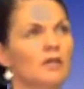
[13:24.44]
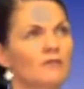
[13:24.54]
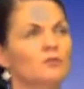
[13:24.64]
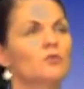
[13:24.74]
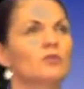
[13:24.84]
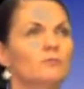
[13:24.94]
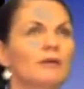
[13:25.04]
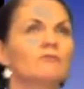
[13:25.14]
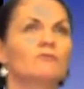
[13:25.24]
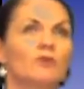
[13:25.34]
If you're talking
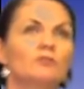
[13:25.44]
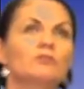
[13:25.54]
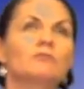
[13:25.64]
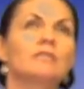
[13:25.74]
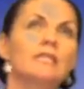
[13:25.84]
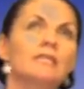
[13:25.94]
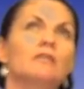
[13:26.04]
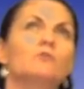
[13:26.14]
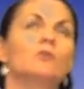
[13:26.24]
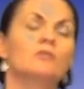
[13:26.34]
about font, really
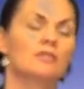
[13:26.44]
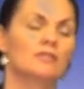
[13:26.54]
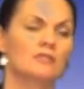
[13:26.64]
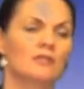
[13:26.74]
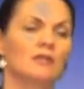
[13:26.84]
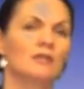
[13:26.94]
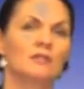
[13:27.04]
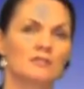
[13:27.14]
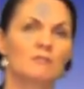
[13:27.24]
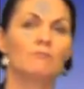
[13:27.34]
you want it
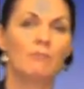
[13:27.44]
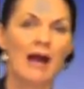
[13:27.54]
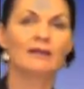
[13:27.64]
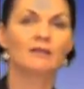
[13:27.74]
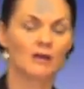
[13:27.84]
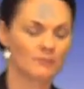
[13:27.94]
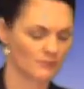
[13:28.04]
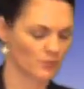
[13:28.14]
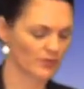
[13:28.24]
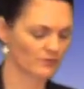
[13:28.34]
to back up a
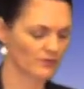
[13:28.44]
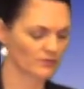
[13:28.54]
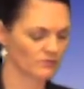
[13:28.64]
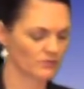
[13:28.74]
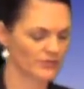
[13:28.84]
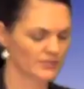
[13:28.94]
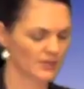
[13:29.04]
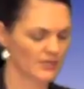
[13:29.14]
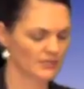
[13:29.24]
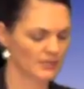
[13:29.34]
point that you're already
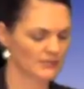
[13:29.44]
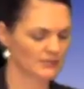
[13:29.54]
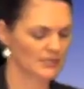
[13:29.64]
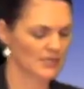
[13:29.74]
making.